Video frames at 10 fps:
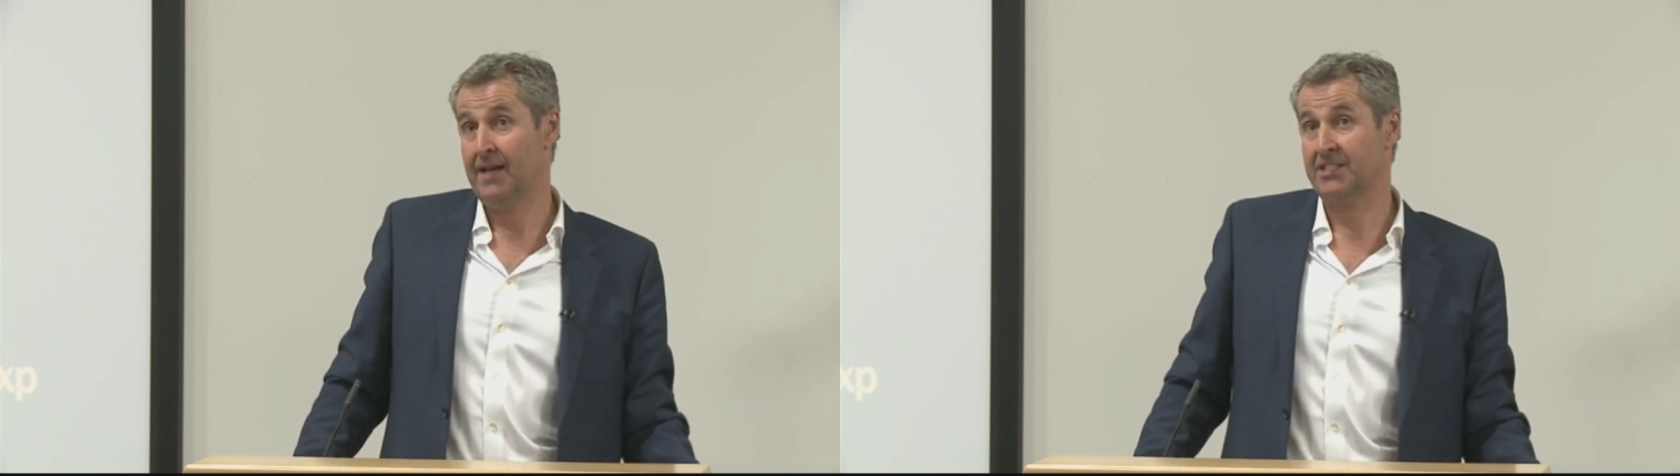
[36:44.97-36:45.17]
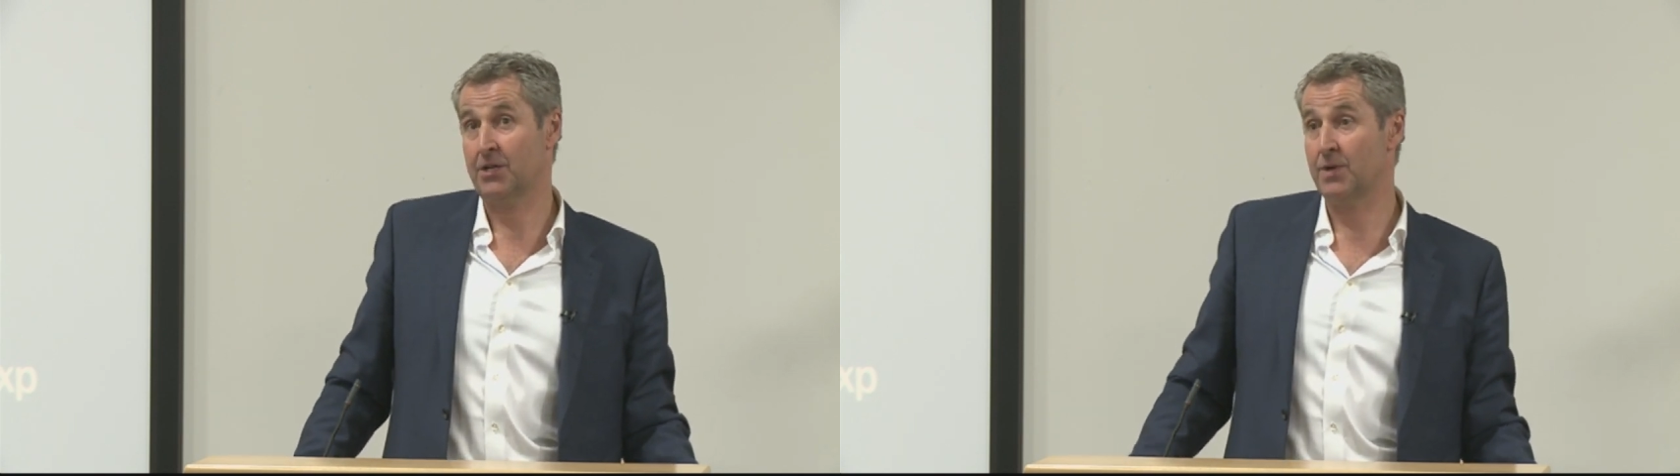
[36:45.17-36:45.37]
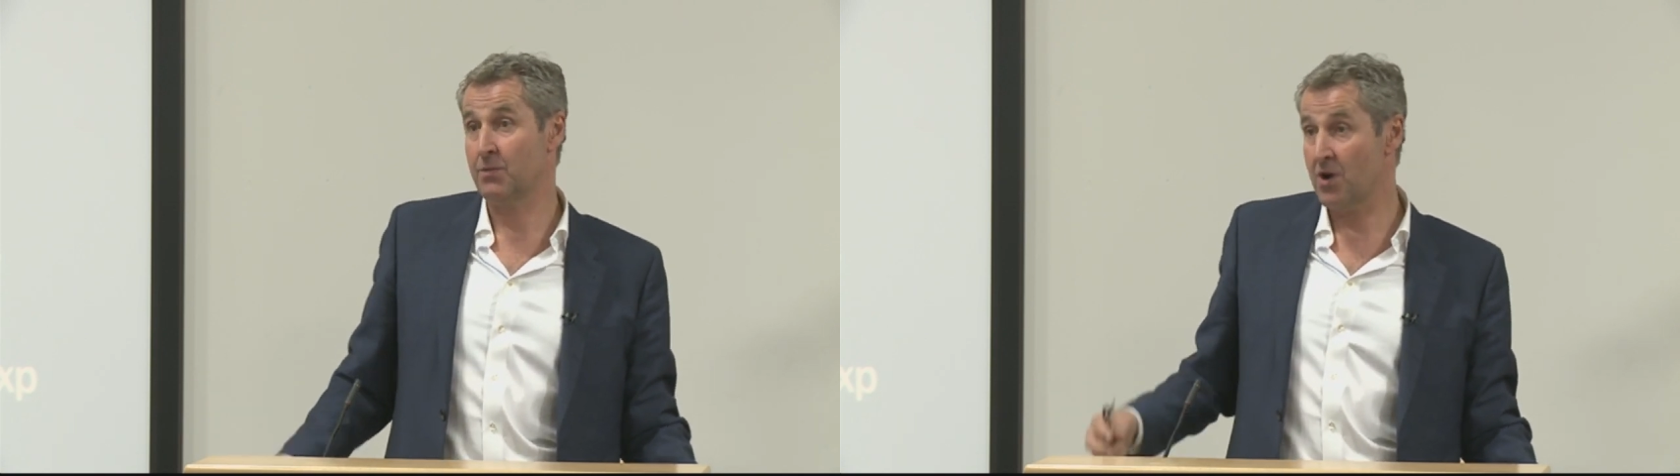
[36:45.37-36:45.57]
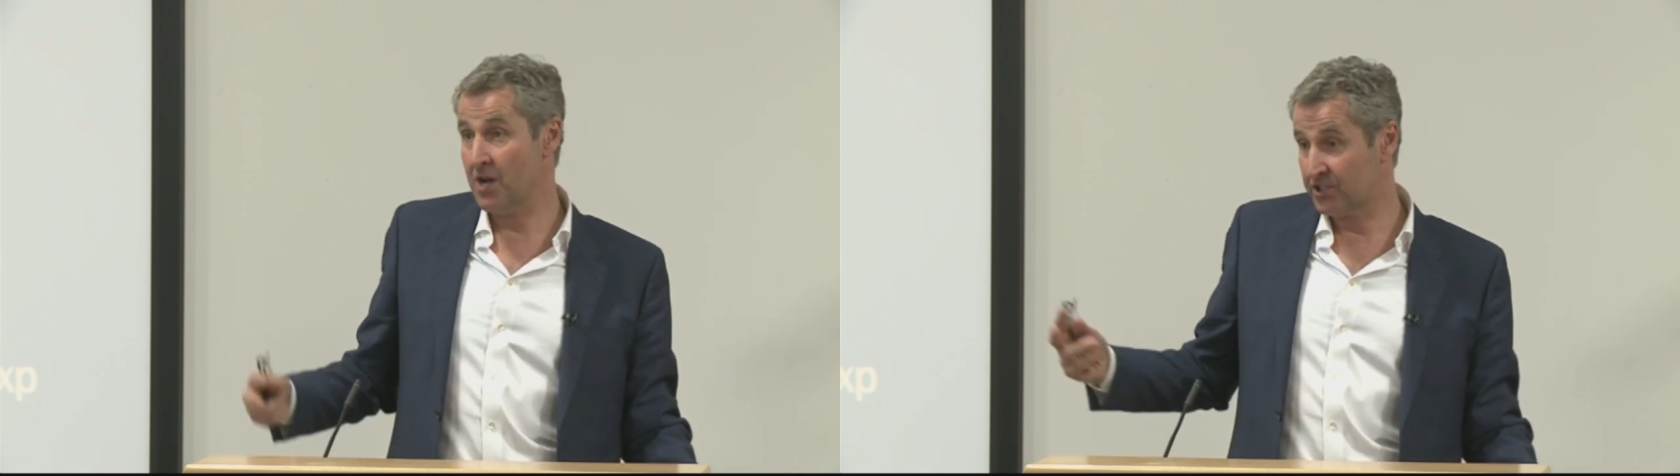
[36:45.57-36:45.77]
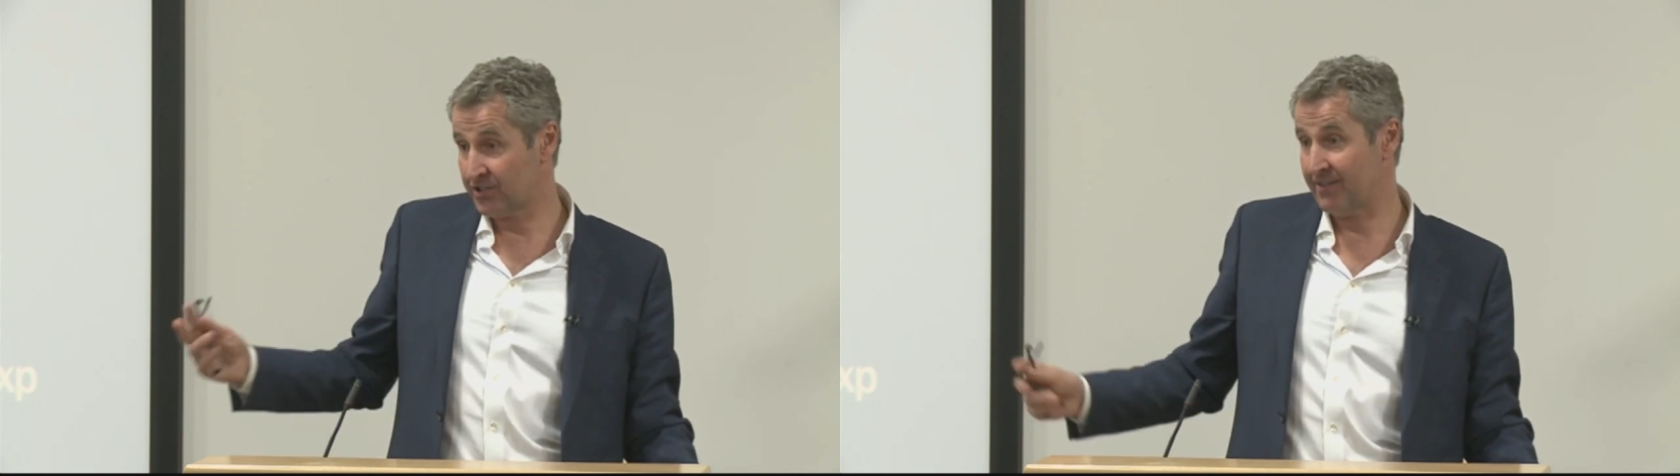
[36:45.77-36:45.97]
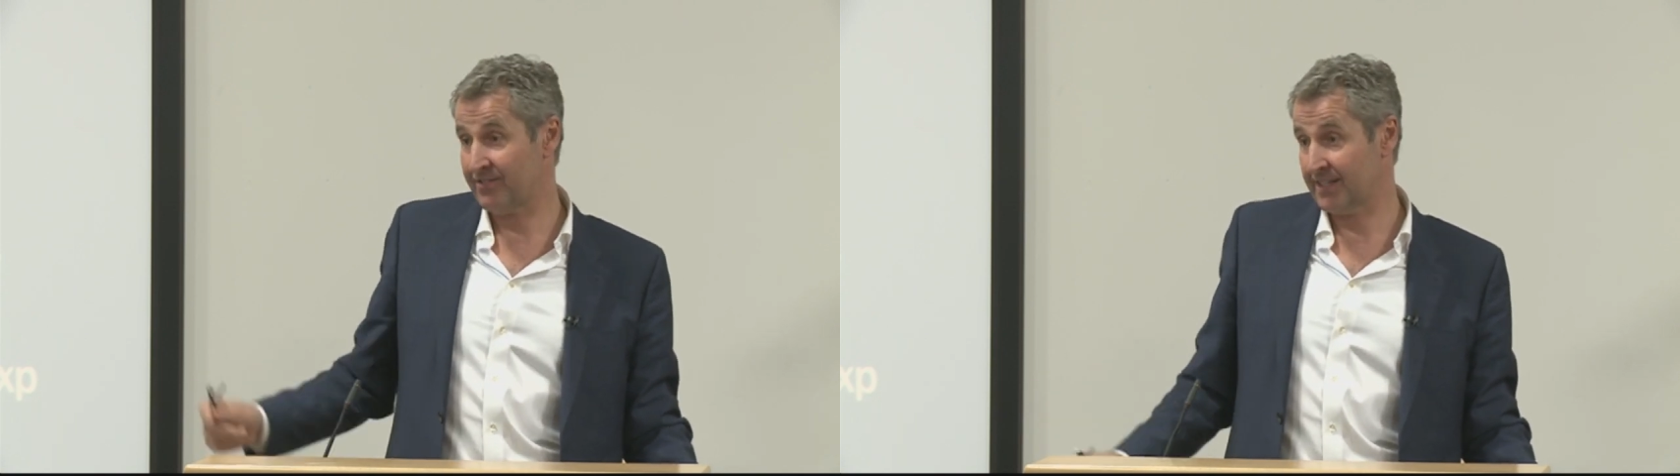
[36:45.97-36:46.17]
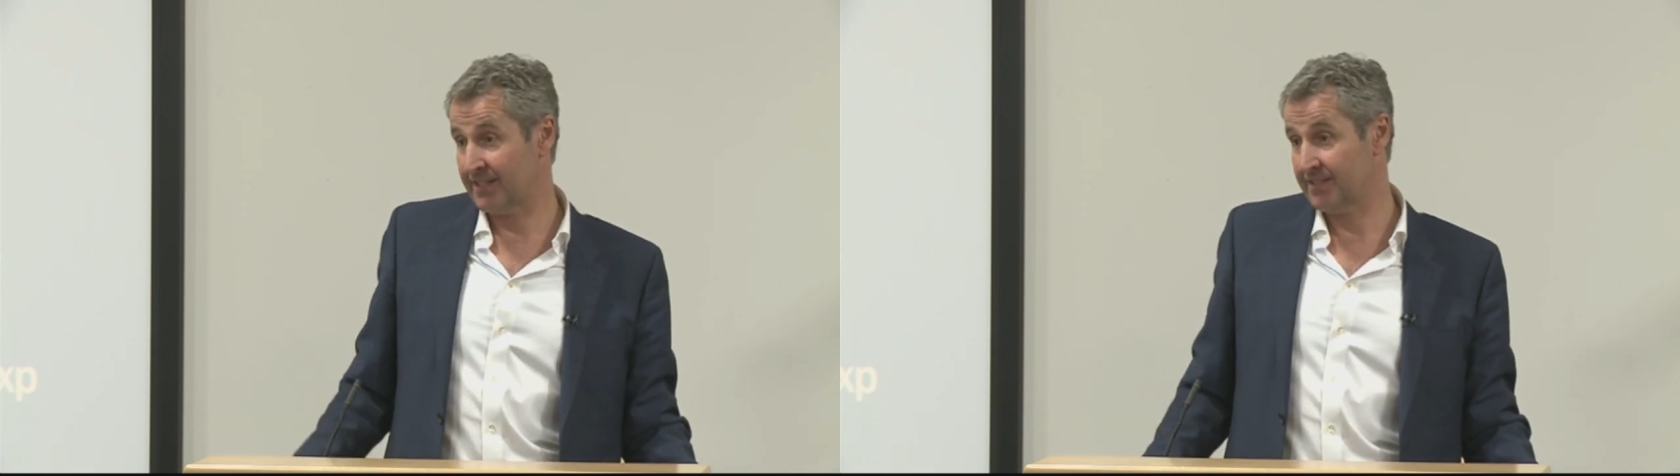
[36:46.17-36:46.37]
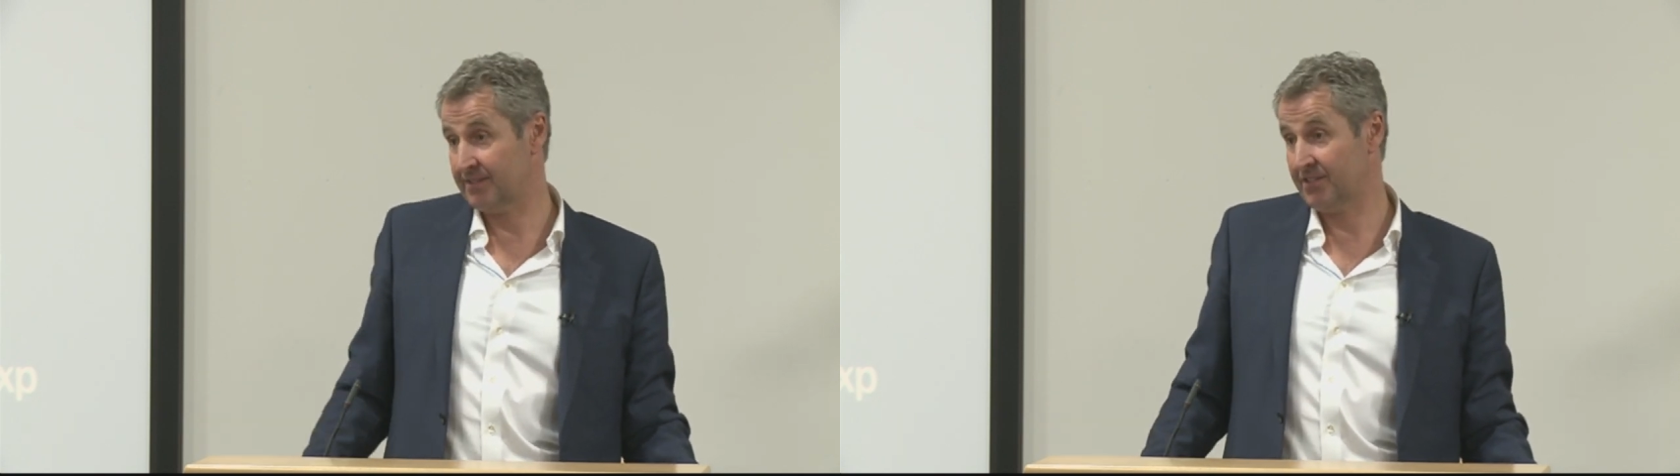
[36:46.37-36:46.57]
So we were
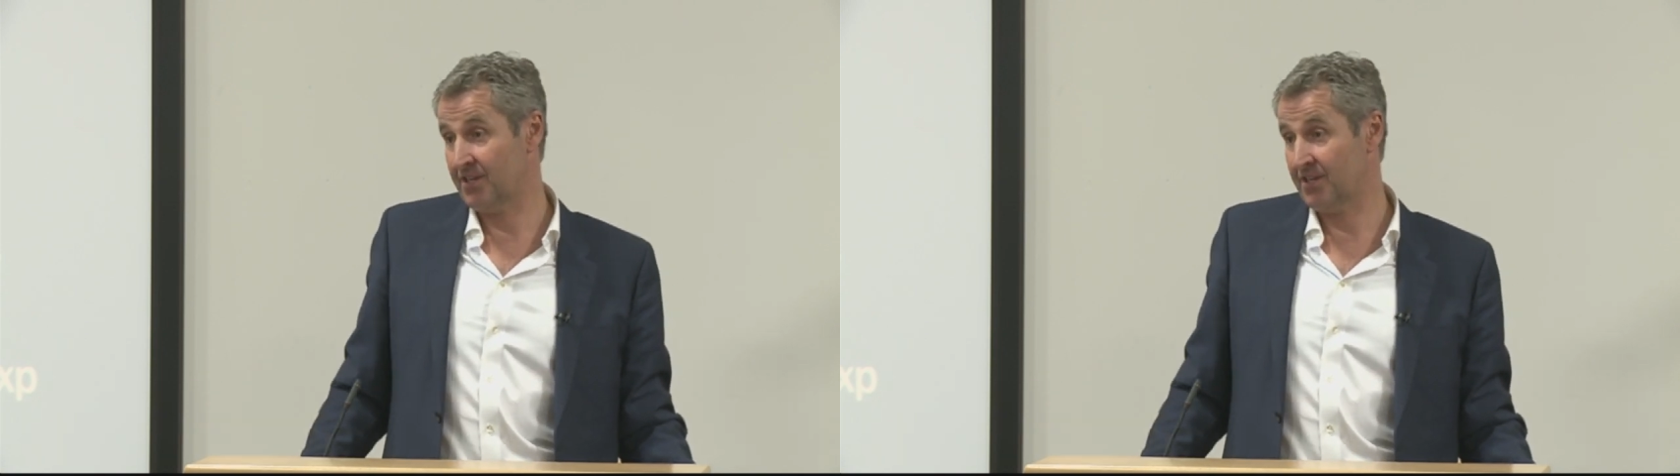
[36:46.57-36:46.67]
travelling,